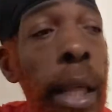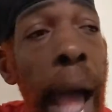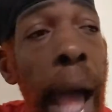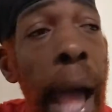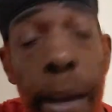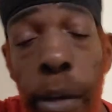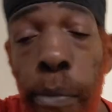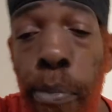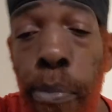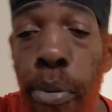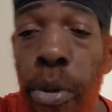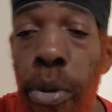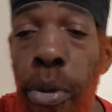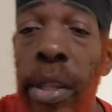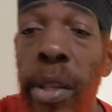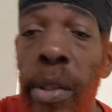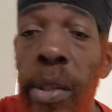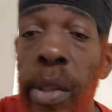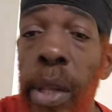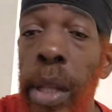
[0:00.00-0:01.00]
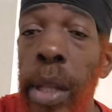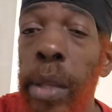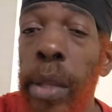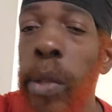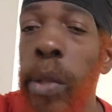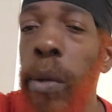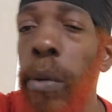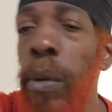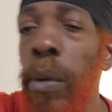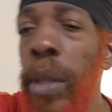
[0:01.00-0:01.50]
I could print and sell.
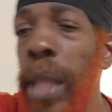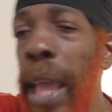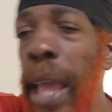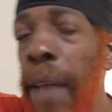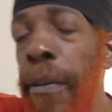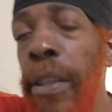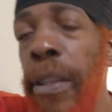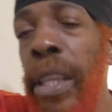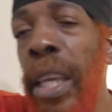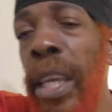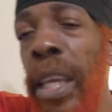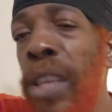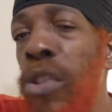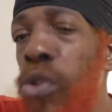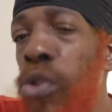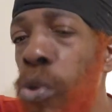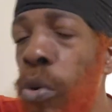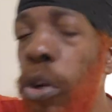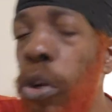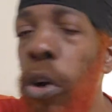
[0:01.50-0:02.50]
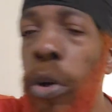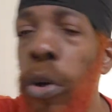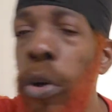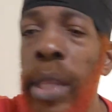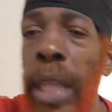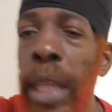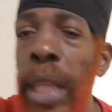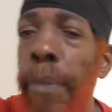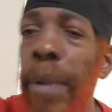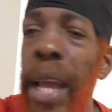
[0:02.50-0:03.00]
So everything in due course
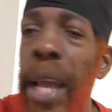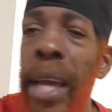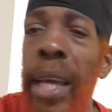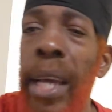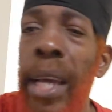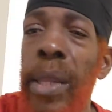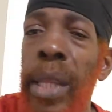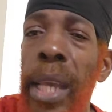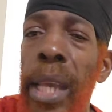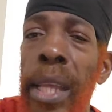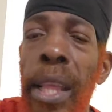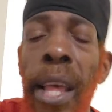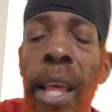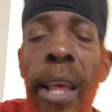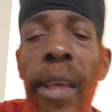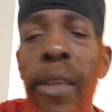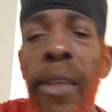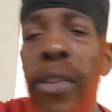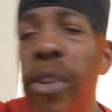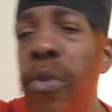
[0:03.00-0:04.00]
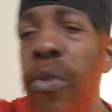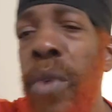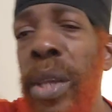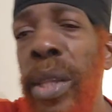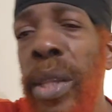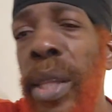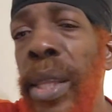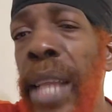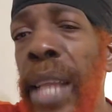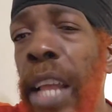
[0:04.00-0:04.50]
time, like I said, the race
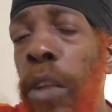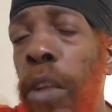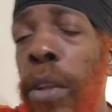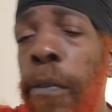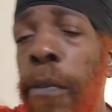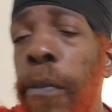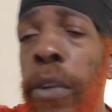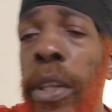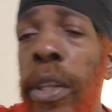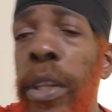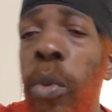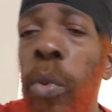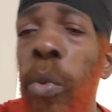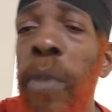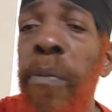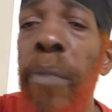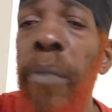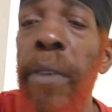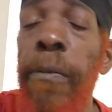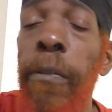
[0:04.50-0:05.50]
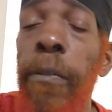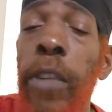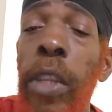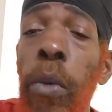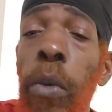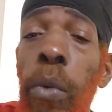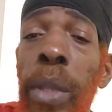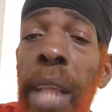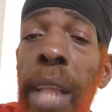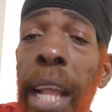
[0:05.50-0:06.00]
is not only for the swift, but for
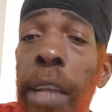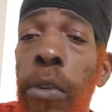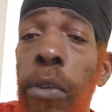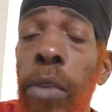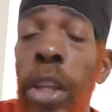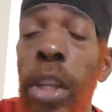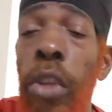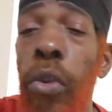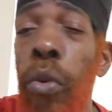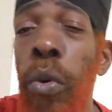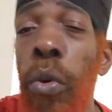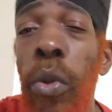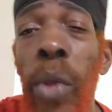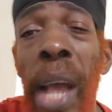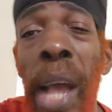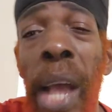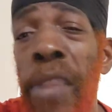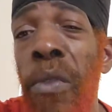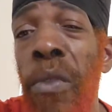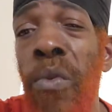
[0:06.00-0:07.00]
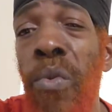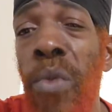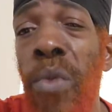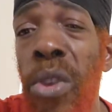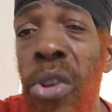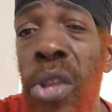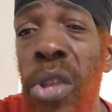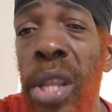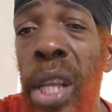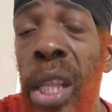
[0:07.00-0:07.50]
those that could endure. So I don't
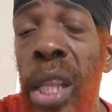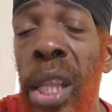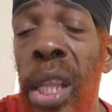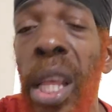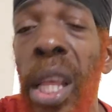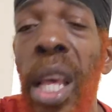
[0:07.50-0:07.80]
rush nothing.